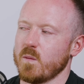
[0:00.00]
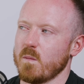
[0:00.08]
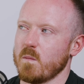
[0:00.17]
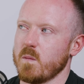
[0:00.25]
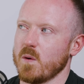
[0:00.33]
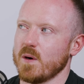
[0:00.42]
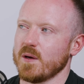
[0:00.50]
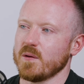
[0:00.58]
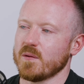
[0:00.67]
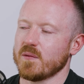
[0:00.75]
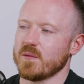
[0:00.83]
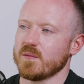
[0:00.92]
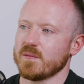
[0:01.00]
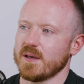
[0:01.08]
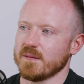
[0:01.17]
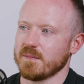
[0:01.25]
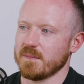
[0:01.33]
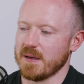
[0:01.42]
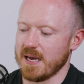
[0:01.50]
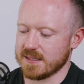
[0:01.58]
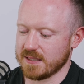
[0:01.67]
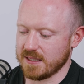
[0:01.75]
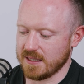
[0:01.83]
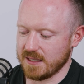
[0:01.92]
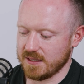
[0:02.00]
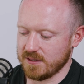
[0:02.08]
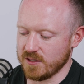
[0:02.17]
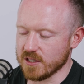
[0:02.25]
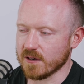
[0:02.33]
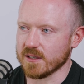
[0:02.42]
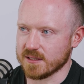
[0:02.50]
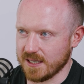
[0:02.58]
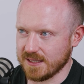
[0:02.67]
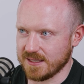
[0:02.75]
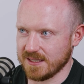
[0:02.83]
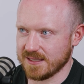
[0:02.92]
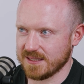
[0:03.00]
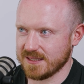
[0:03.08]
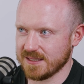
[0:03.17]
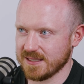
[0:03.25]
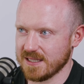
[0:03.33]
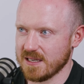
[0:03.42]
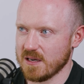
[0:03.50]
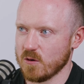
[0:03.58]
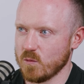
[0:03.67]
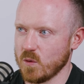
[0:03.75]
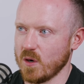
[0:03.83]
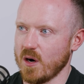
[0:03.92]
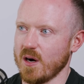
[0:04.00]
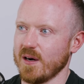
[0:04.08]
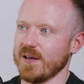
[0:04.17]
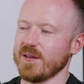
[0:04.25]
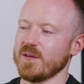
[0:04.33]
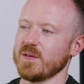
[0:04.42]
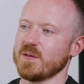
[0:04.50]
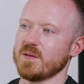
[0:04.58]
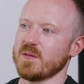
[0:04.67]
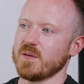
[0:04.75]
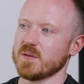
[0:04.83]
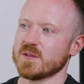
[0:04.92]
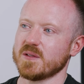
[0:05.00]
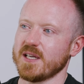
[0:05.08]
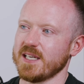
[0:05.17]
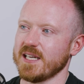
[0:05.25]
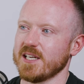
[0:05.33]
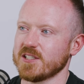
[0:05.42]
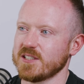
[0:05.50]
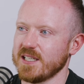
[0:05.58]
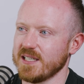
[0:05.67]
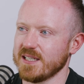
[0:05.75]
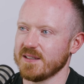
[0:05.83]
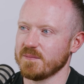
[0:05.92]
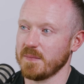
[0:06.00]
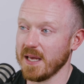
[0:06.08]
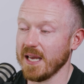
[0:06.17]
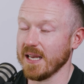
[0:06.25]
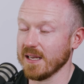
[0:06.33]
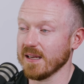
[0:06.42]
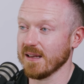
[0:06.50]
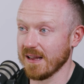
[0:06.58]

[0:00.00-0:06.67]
What are your, like, as a neuroscientist, what are your thoughts on ADHD, being